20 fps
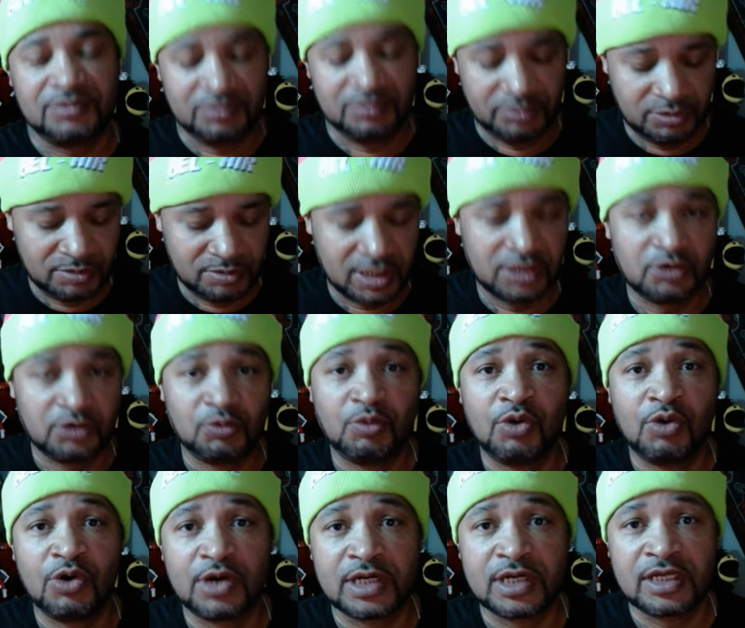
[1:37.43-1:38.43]
Put my little
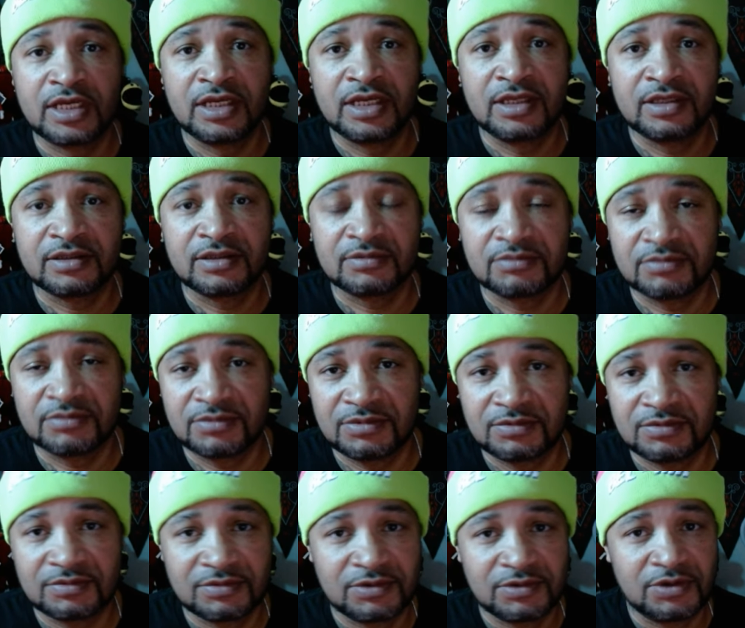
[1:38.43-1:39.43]
ward in it.
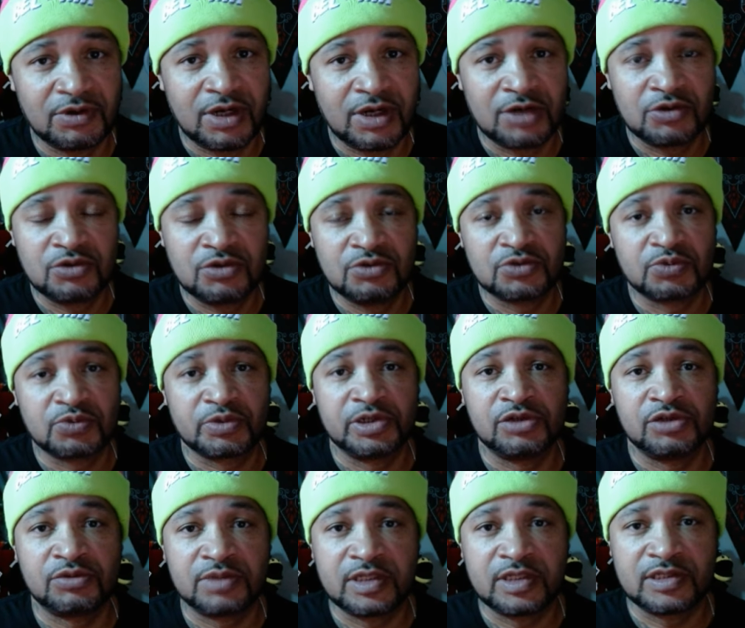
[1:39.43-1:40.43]
You know, I don't use
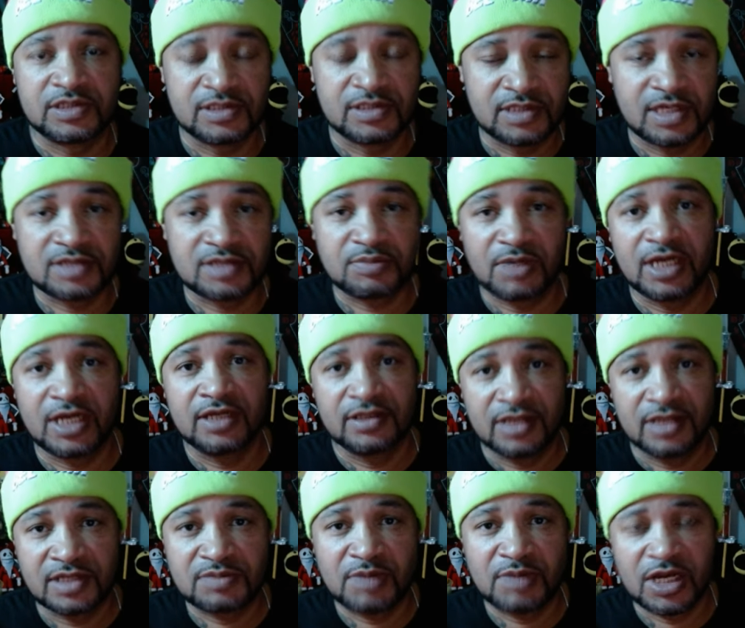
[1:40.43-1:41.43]
real dishes. That's my,
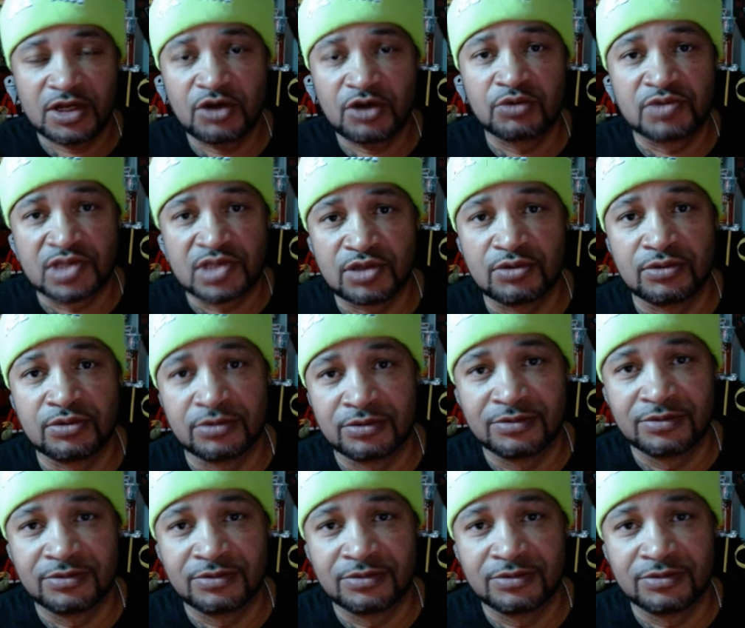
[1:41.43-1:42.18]
that's my go-to.